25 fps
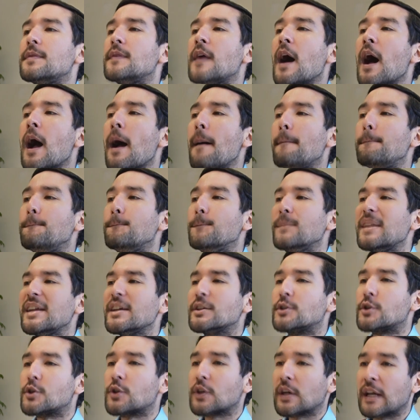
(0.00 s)
the
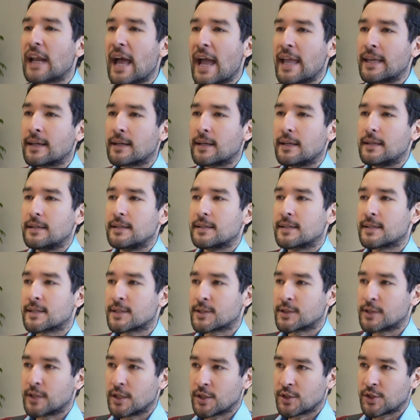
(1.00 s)
mirror-like
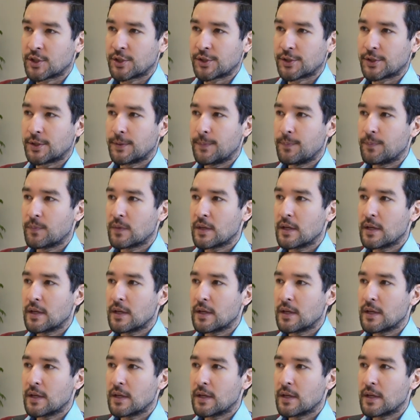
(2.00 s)
structure.